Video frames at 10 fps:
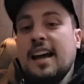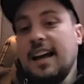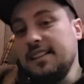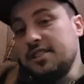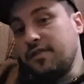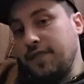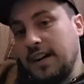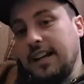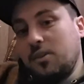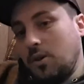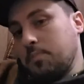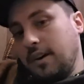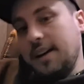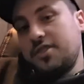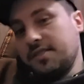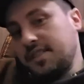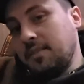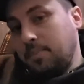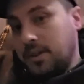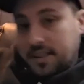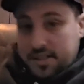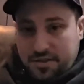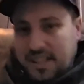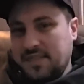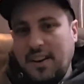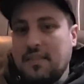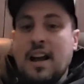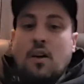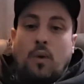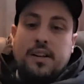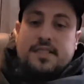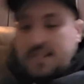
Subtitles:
and these fucking corporations that are pulling the strings. Once